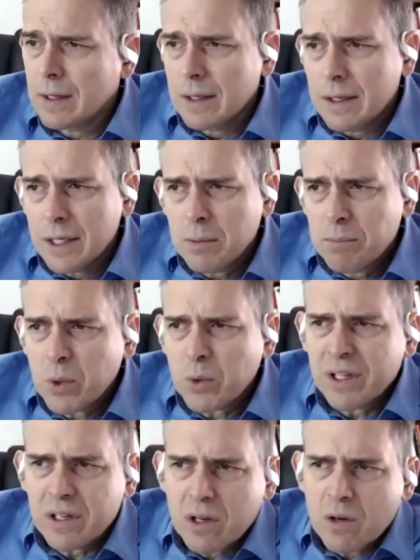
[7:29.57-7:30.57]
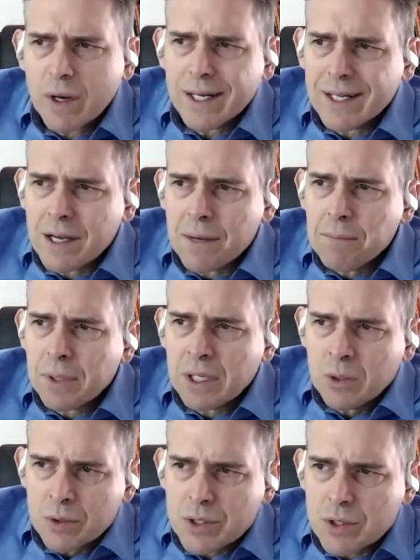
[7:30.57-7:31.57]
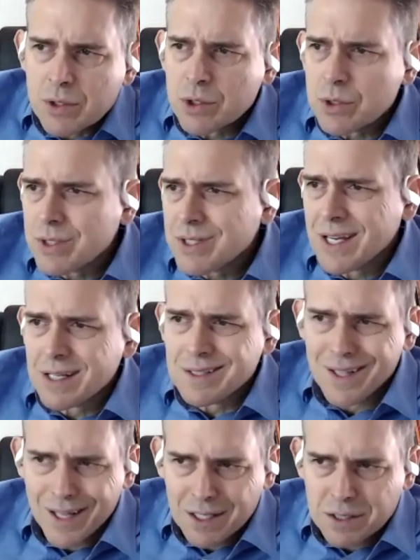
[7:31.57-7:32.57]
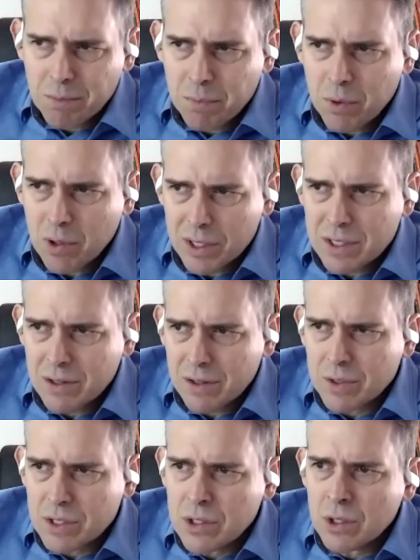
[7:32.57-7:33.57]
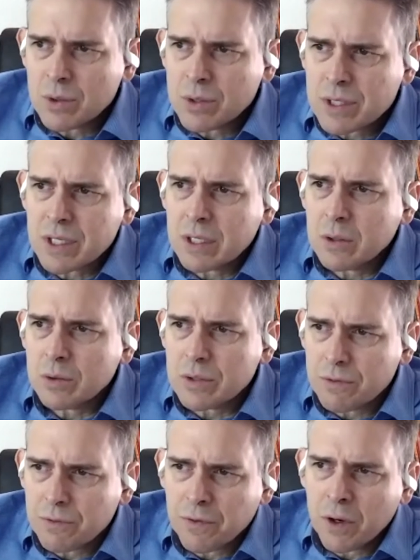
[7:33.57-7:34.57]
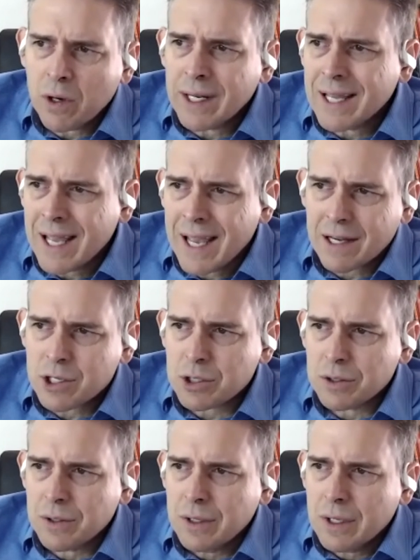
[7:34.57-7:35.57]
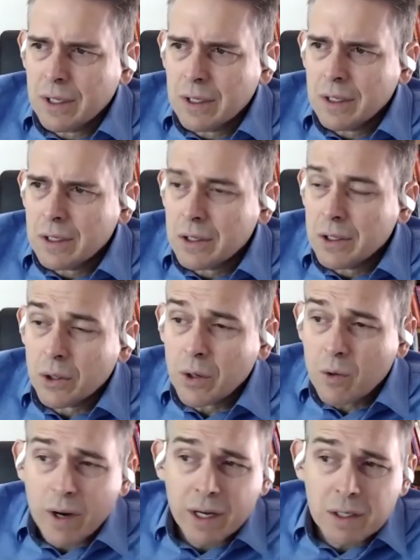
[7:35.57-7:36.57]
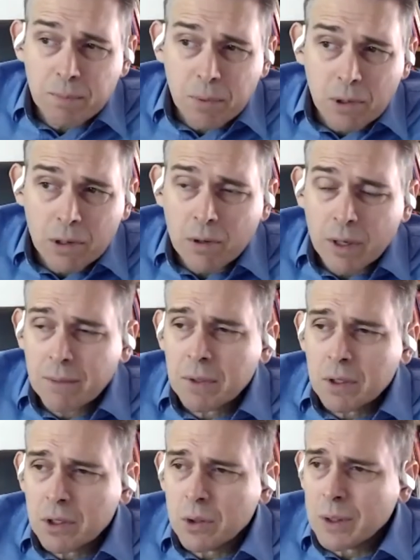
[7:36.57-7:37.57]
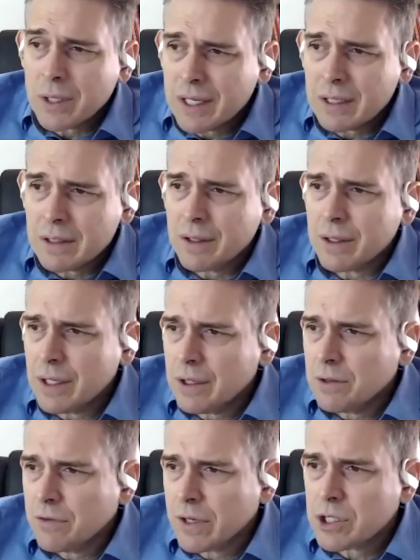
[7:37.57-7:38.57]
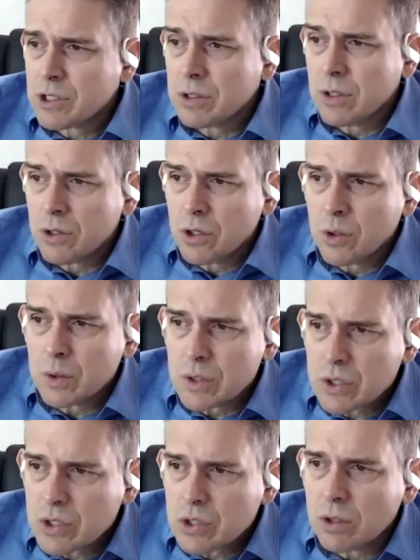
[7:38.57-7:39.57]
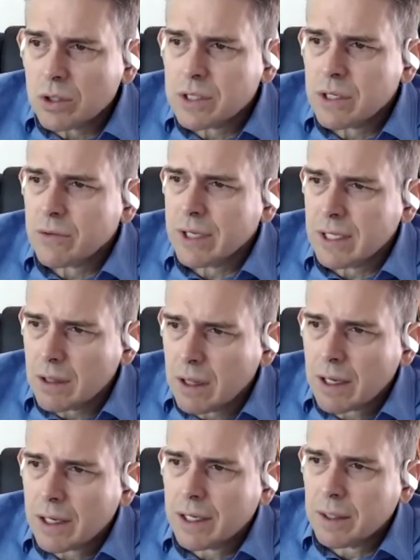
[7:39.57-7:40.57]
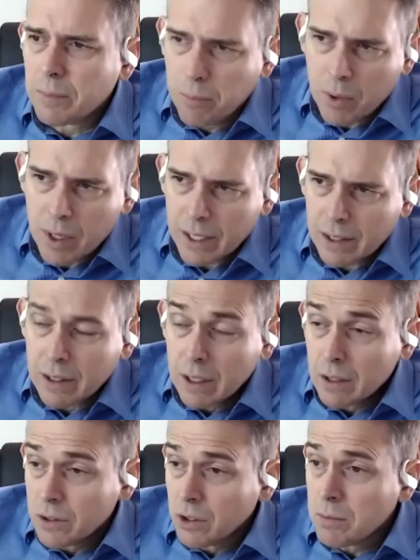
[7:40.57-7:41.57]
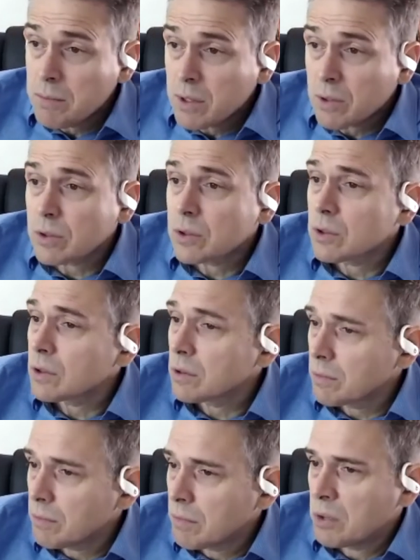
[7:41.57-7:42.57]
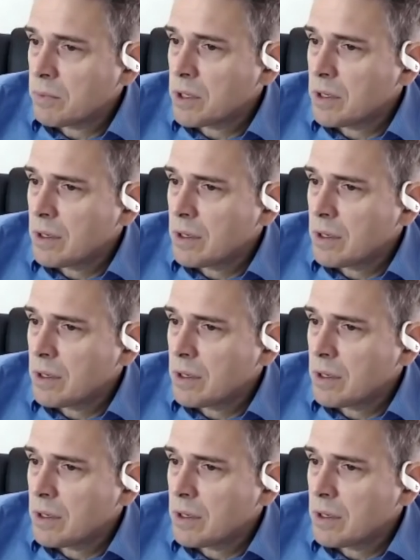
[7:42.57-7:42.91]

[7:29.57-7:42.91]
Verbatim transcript: In building a great company or social sector enterprise, there is no single defining action, no grand program, no killer innovation, no solitary lucky break, no miracle moment.